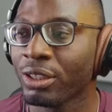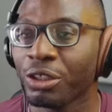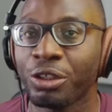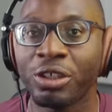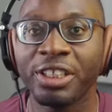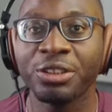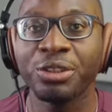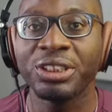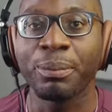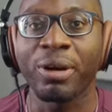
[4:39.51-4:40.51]
You don't need to
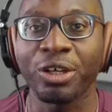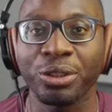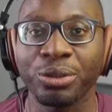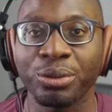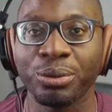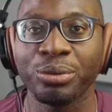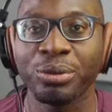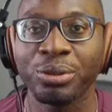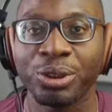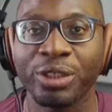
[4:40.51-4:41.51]
use a Power Shortcode
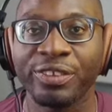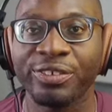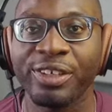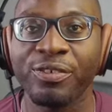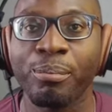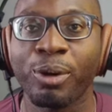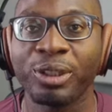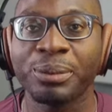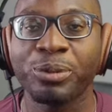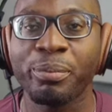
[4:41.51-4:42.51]
to retrieve
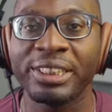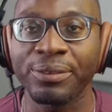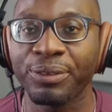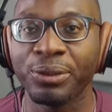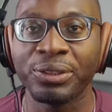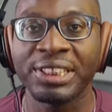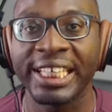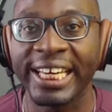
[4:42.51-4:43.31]
multiple meta fields